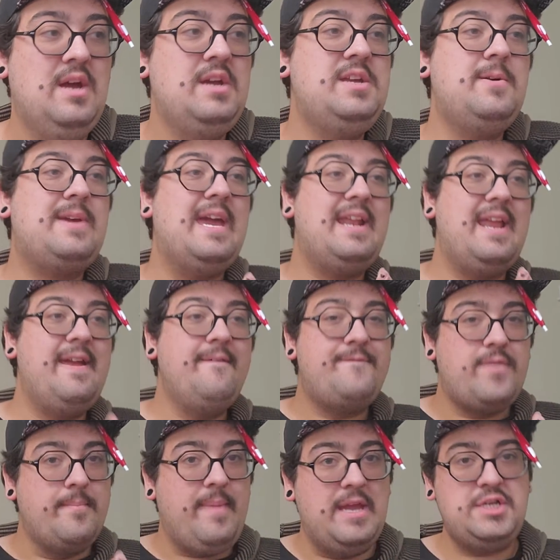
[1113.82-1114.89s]
you get
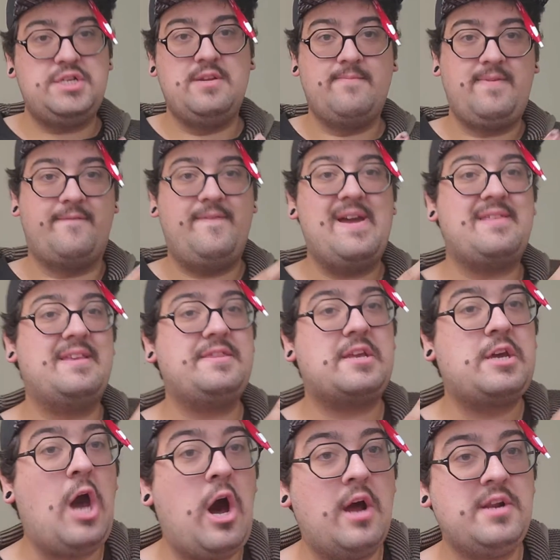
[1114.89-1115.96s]
information of the fact that the
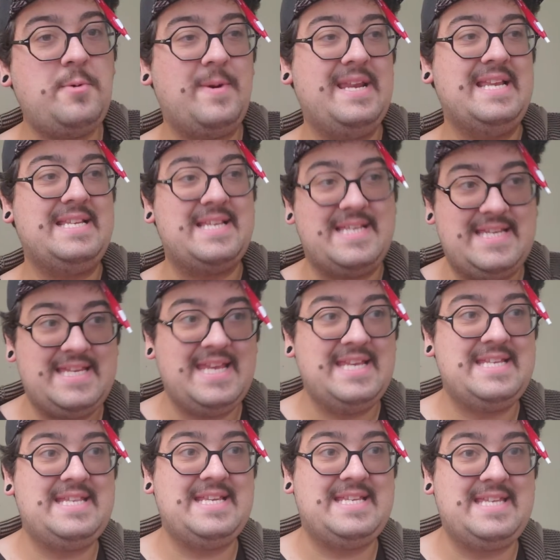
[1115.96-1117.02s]
conduit is
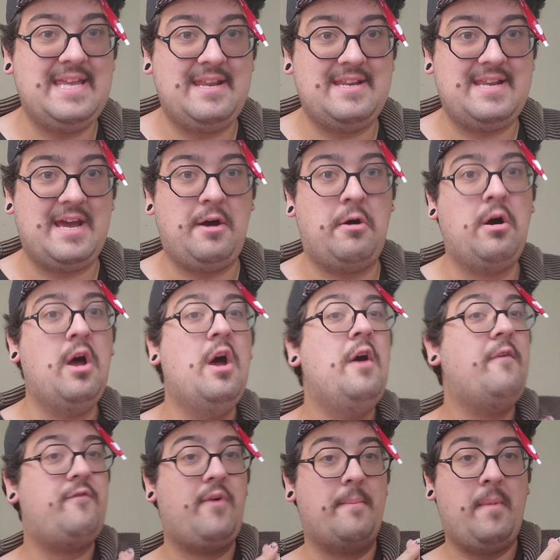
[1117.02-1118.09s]
the Citadel
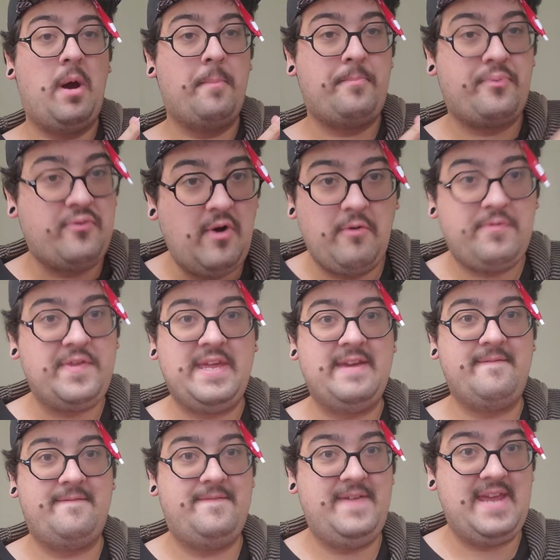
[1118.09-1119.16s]
from a
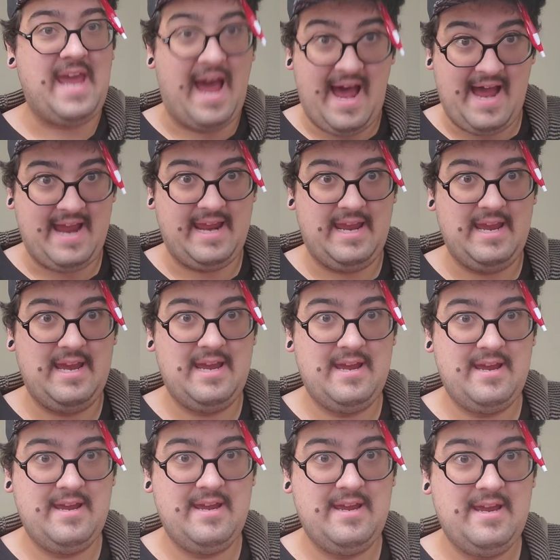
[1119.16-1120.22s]
Prothean VI.
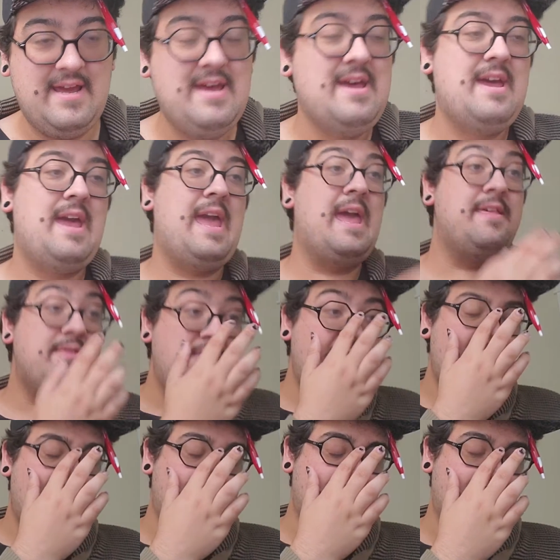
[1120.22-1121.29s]
And
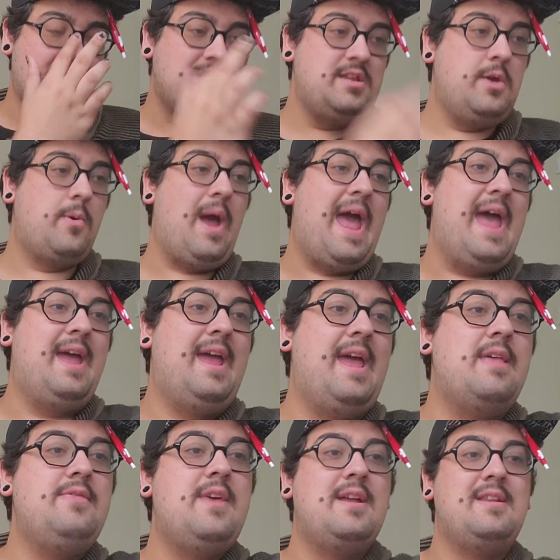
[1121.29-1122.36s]
then
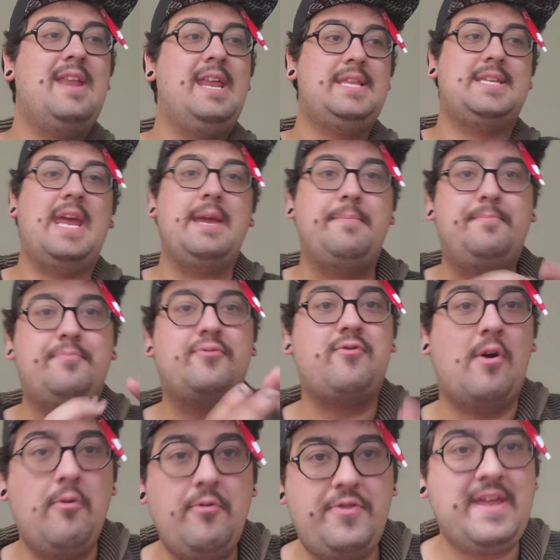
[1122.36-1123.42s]
it's a
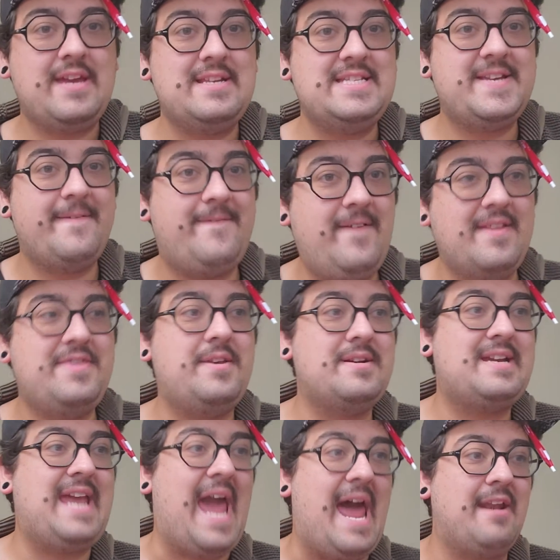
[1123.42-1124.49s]
Prothean the
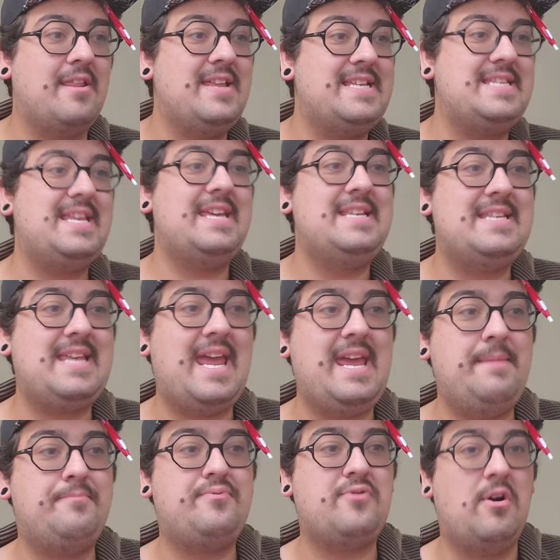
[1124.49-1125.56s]
catalyst is
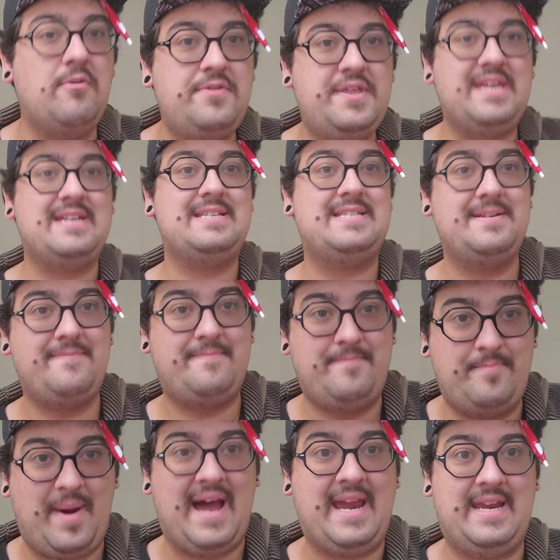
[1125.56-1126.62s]
a Prothean
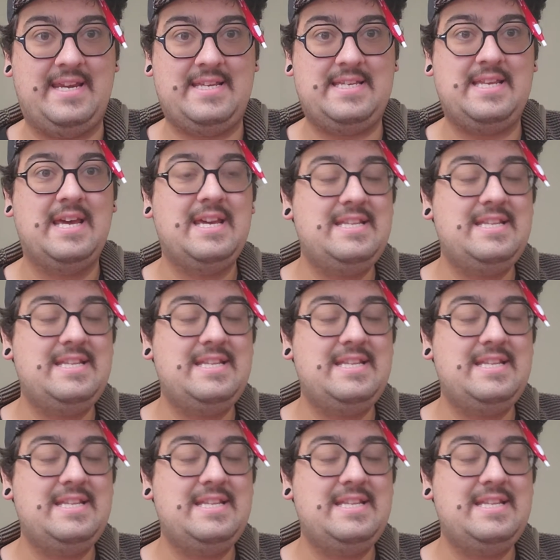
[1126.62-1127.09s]
device,